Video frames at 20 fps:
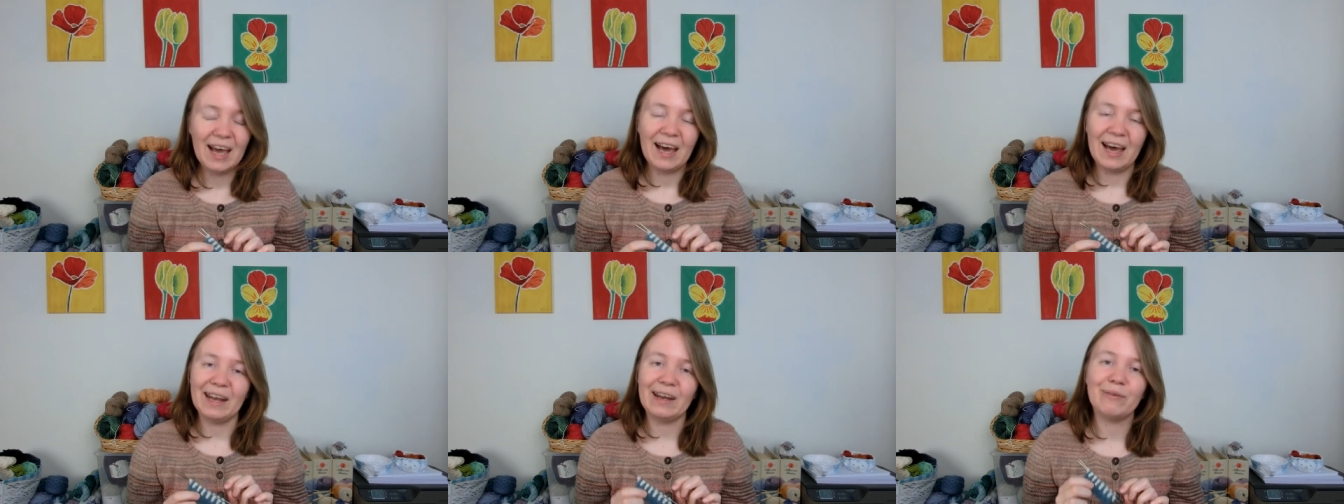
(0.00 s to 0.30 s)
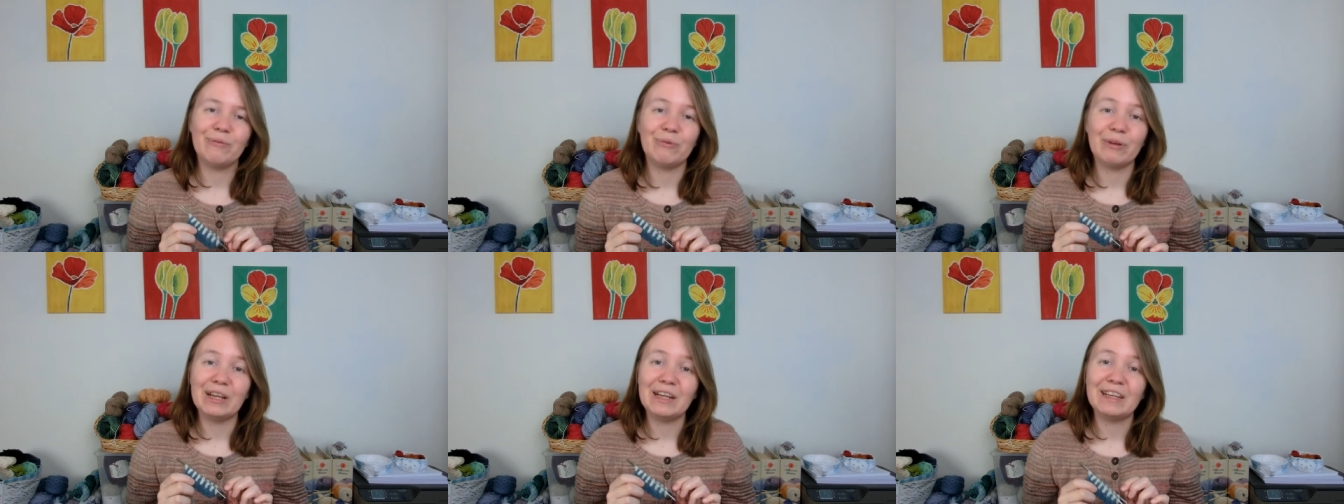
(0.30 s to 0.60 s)
And I
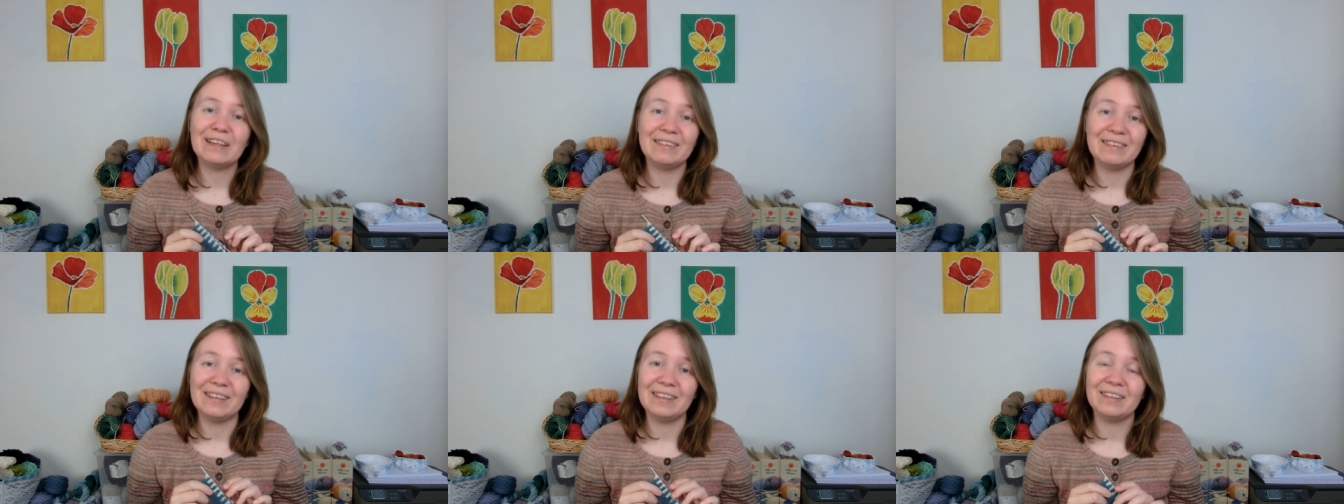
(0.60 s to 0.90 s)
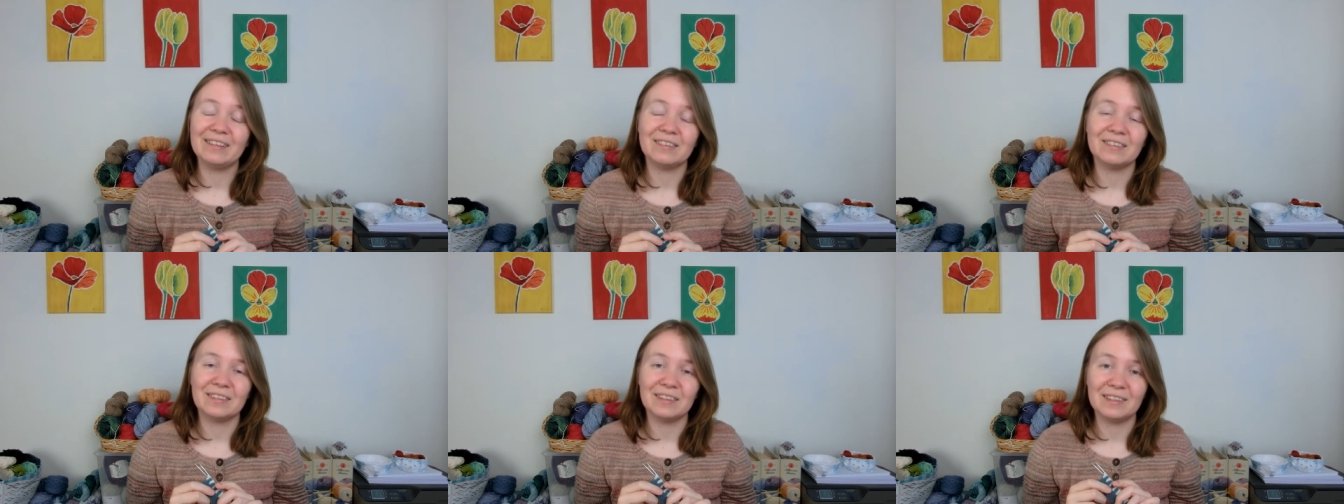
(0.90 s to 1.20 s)
really
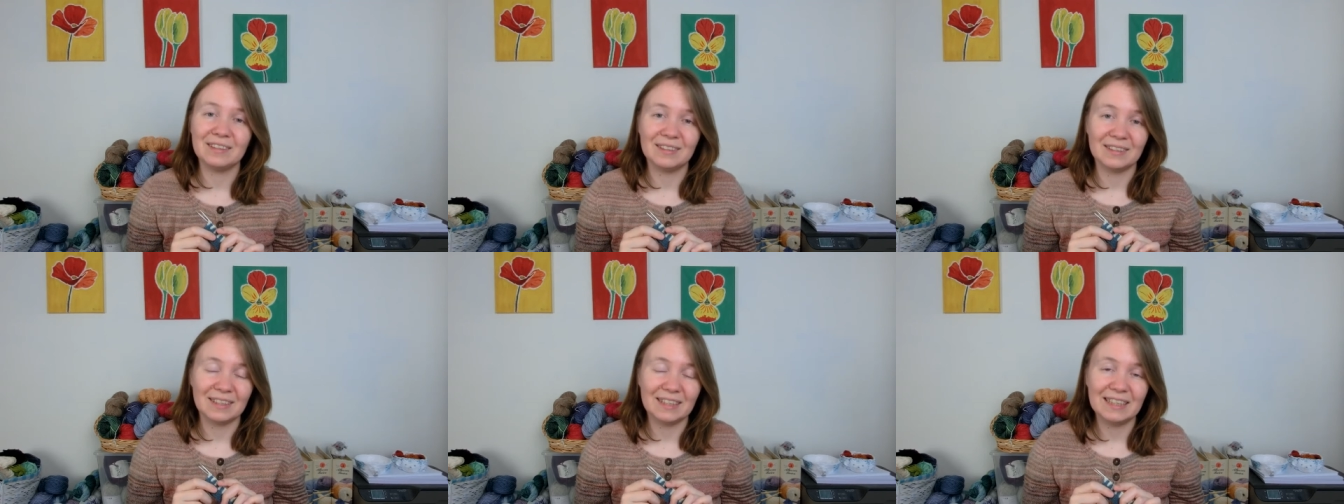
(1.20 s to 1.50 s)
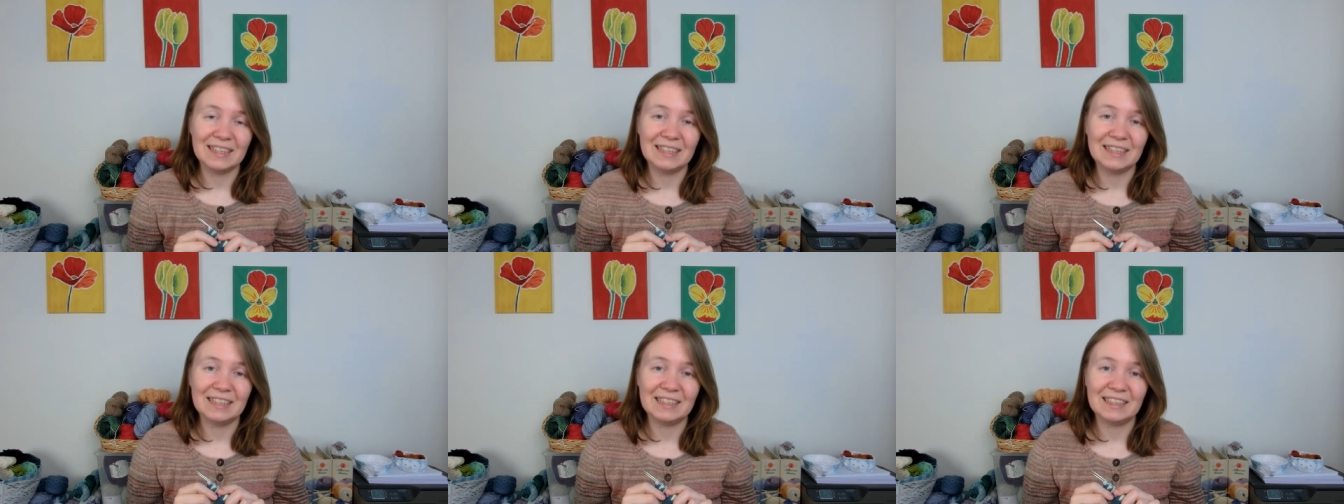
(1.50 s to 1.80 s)
needed an
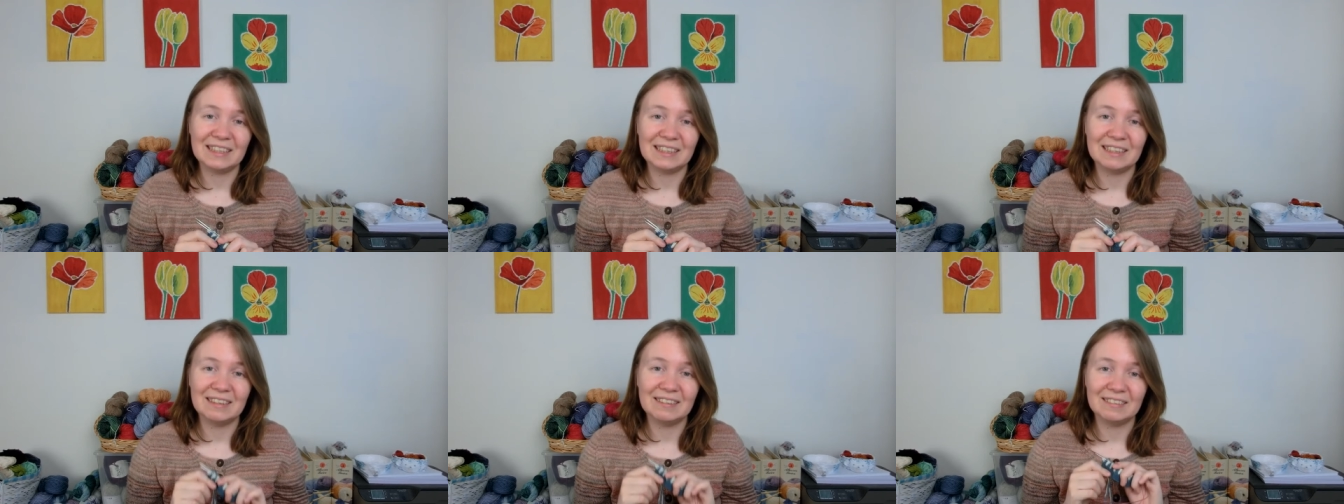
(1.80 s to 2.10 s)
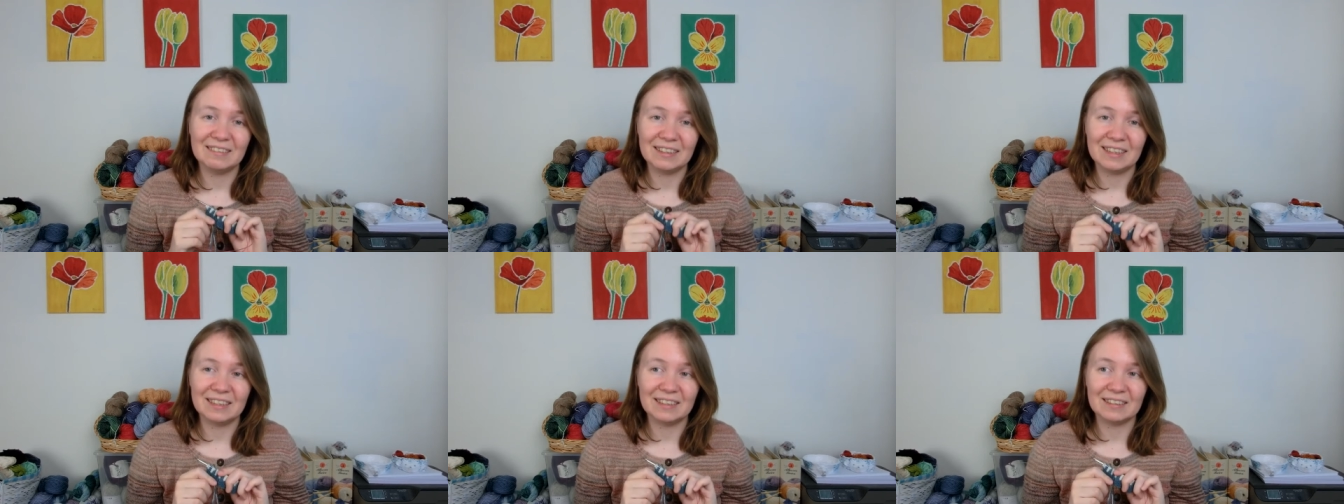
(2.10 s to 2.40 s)
easy
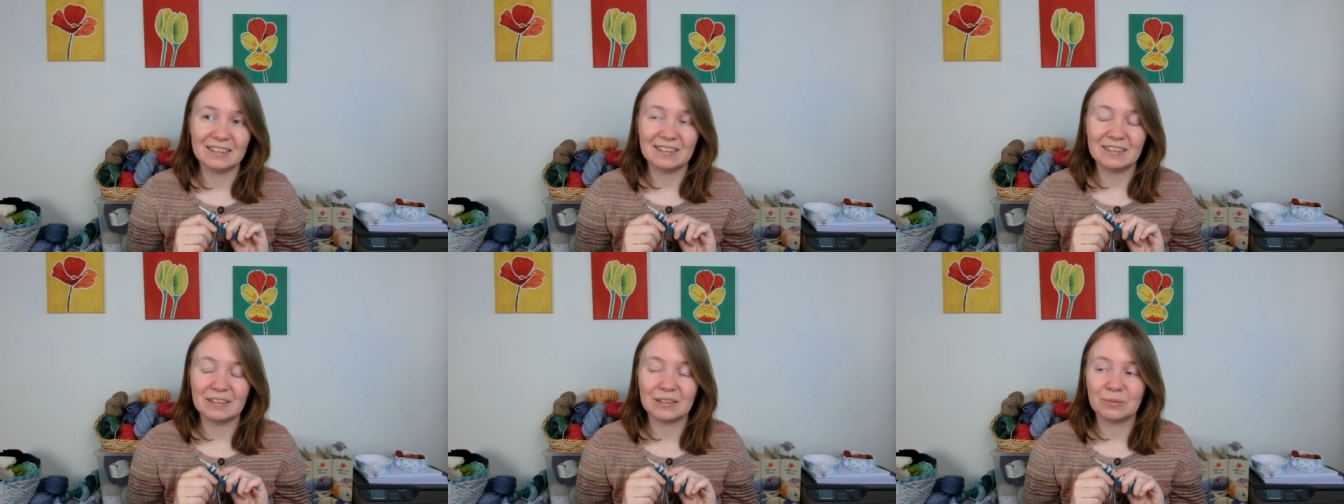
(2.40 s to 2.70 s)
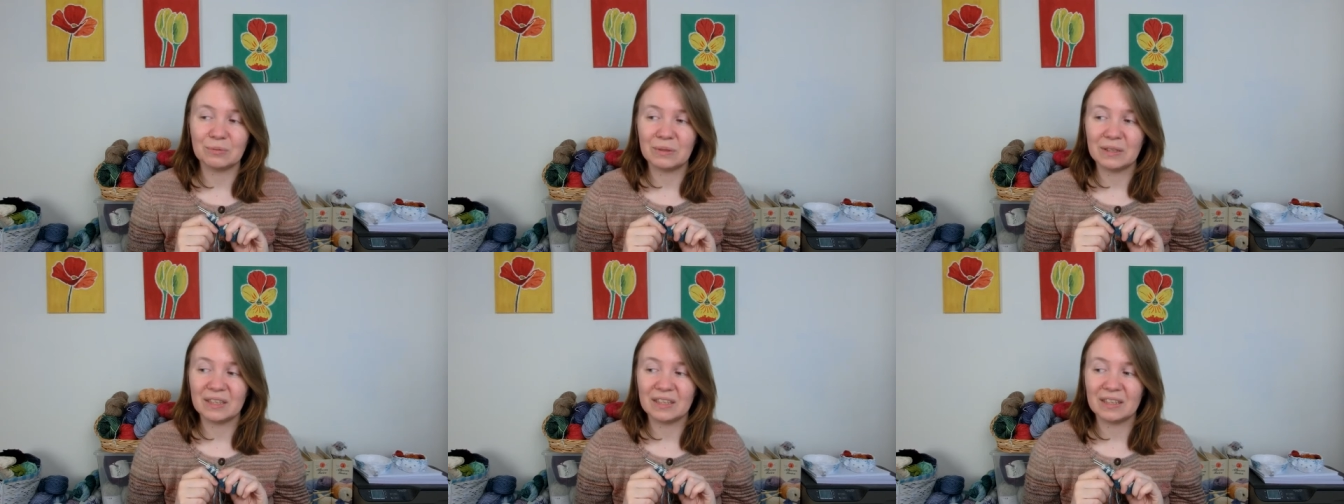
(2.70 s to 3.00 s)
knit this
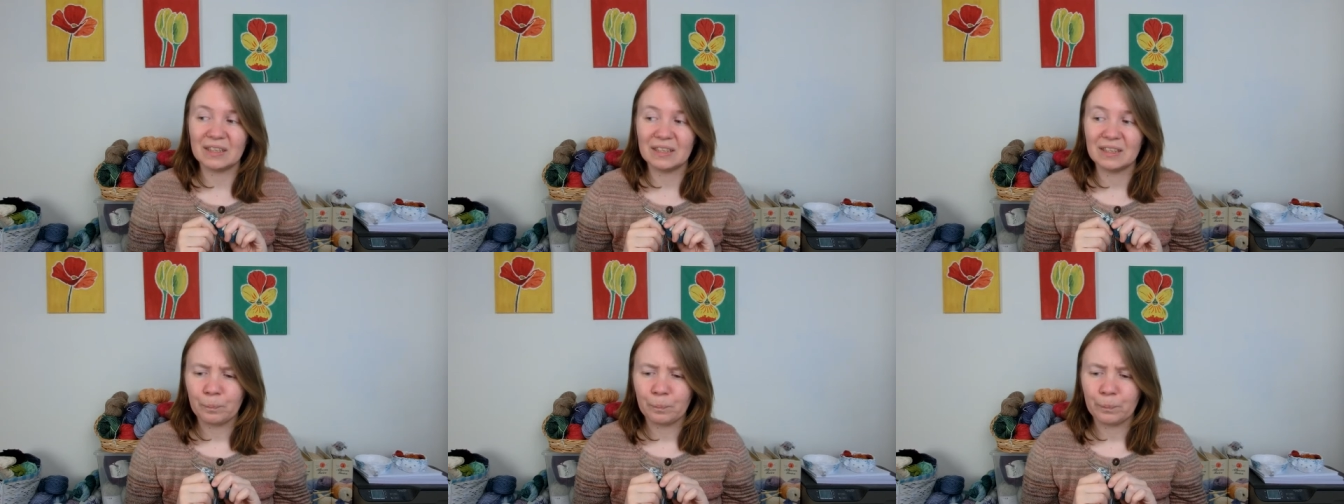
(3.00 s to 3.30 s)
week.